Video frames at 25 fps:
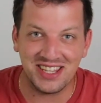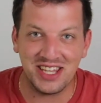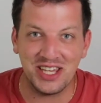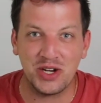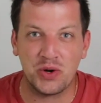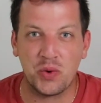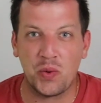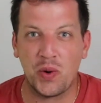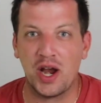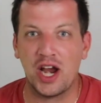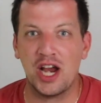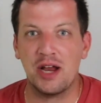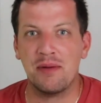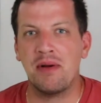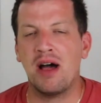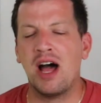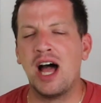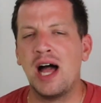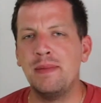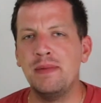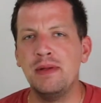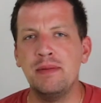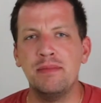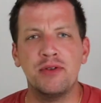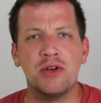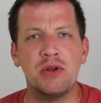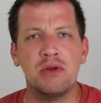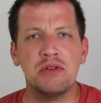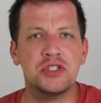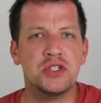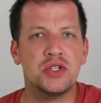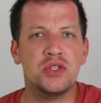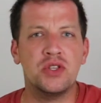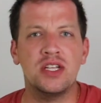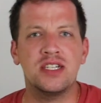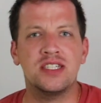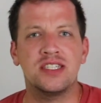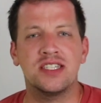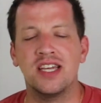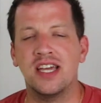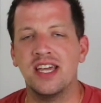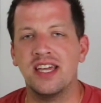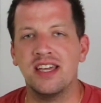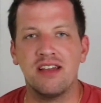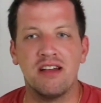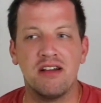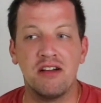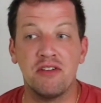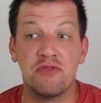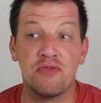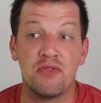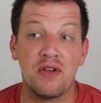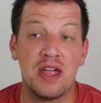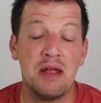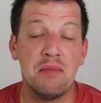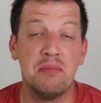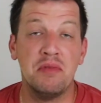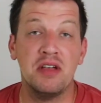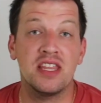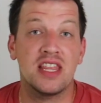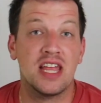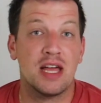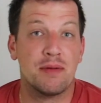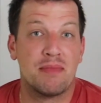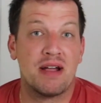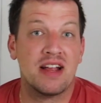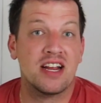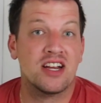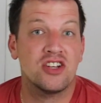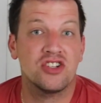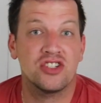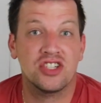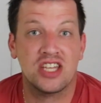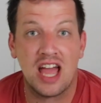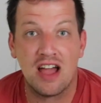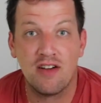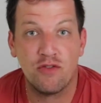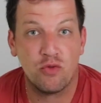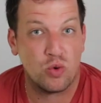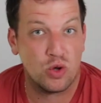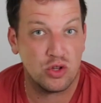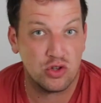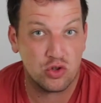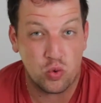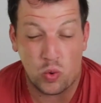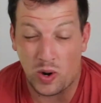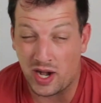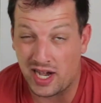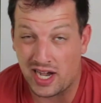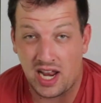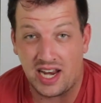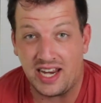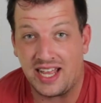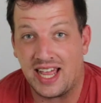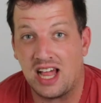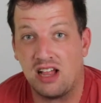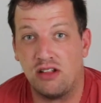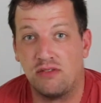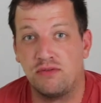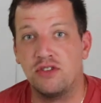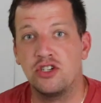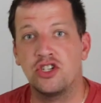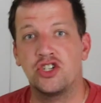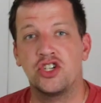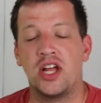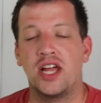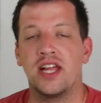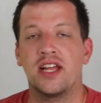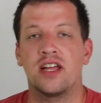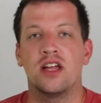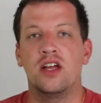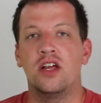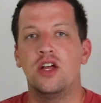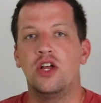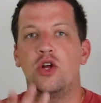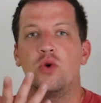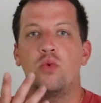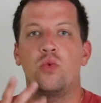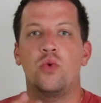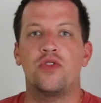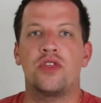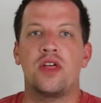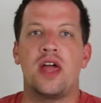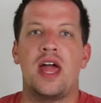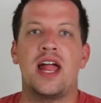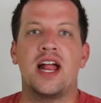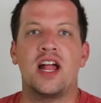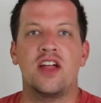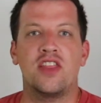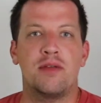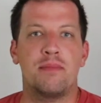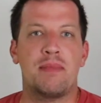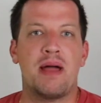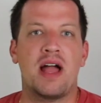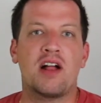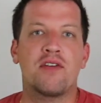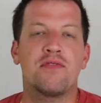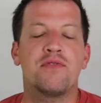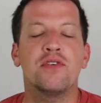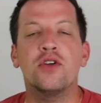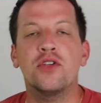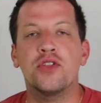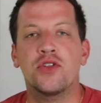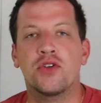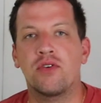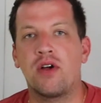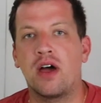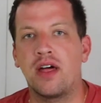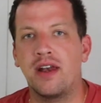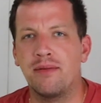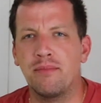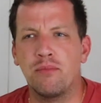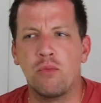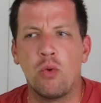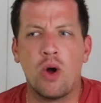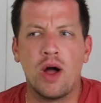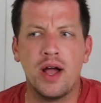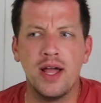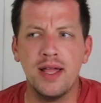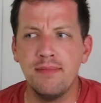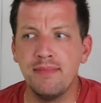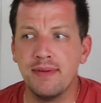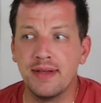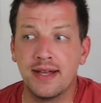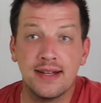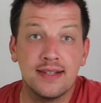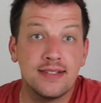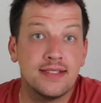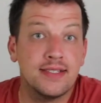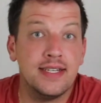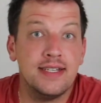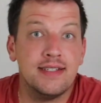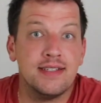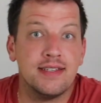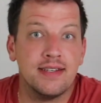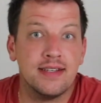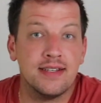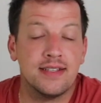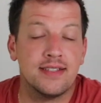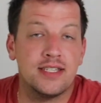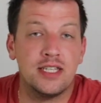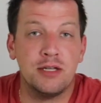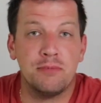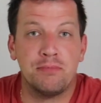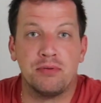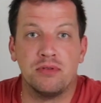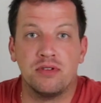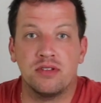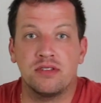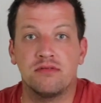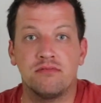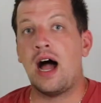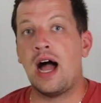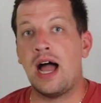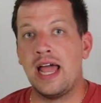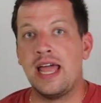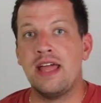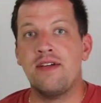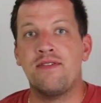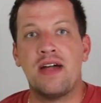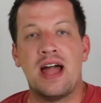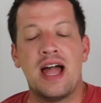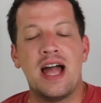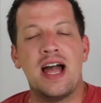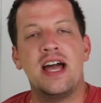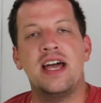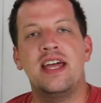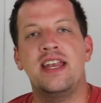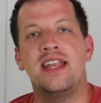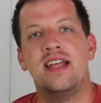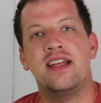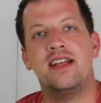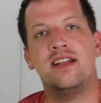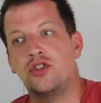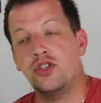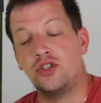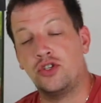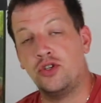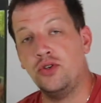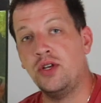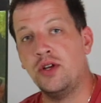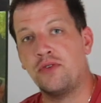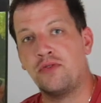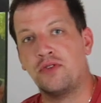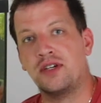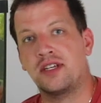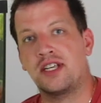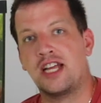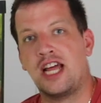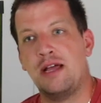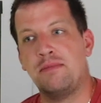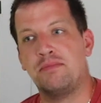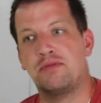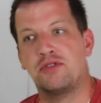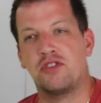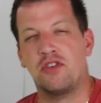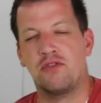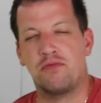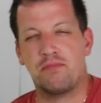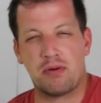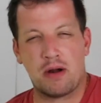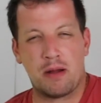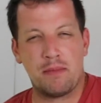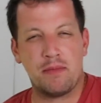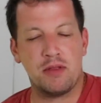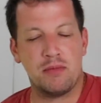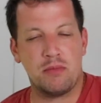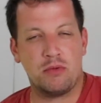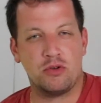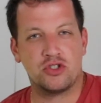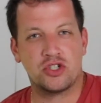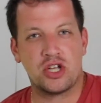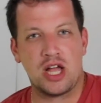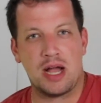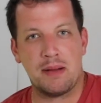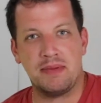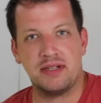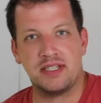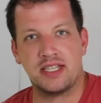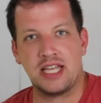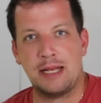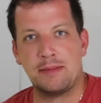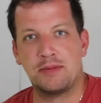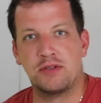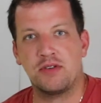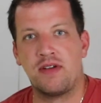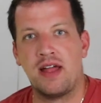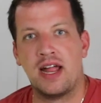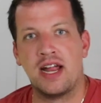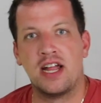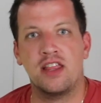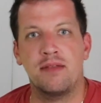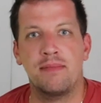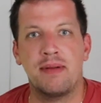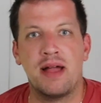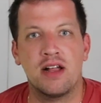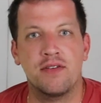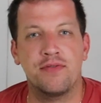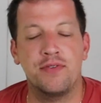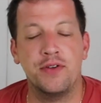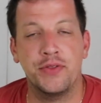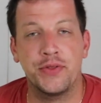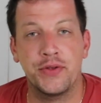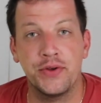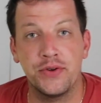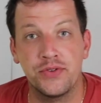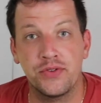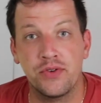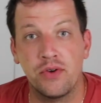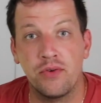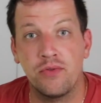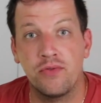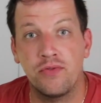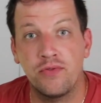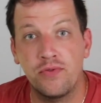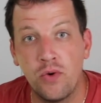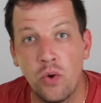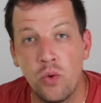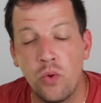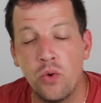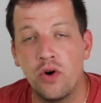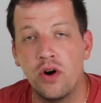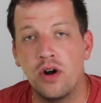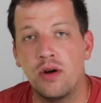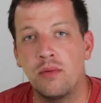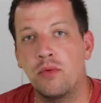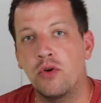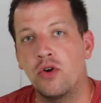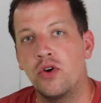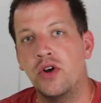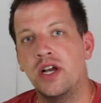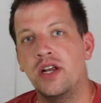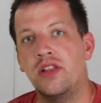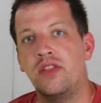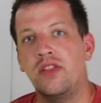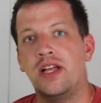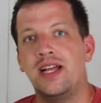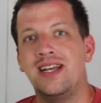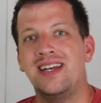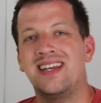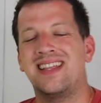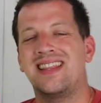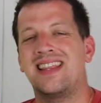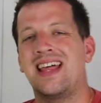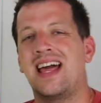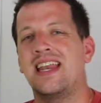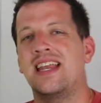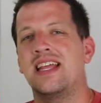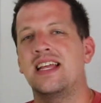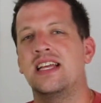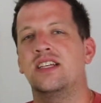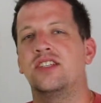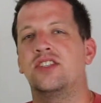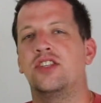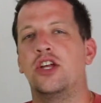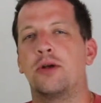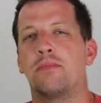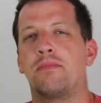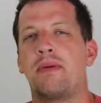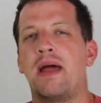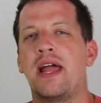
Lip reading: the aquarium hobby, but also, let's say, a family that might just have one 29-gallon fish tank with a hang-on-the-back filter on it. Why? Because easy, it's simple. I've had the two different types of, probably the most common types of hang-on-the-back filters for Marineland. That is their